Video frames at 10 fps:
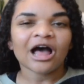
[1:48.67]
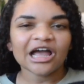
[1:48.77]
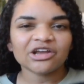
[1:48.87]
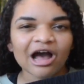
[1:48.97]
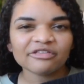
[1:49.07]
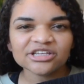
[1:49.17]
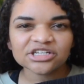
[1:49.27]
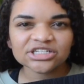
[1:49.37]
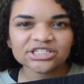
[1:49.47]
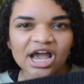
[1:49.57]
I got these
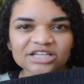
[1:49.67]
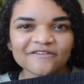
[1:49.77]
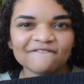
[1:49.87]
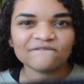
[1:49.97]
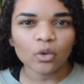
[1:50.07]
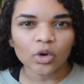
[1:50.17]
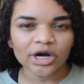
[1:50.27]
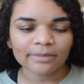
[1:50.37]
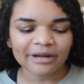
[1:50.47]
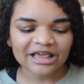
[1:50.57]
in a size
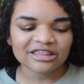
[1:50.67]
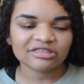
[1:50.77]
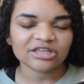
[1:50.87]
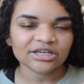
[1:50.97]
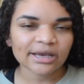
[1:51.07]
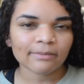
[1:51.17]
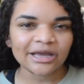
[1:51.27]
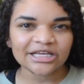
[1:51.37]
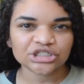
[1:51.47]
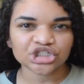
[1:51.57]
4, but I think I
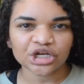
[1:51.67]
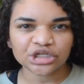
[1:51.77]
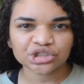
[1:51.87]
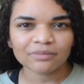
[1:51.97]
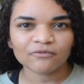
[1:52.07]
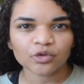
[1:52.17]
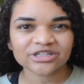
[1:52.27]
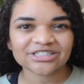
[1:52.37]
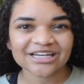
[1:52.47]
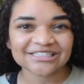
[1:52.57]
might exchange them for a
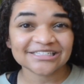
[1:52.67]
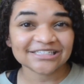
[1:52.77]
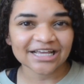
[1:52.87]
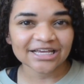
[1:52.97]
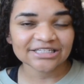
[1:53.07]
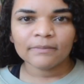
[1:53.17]
size 6.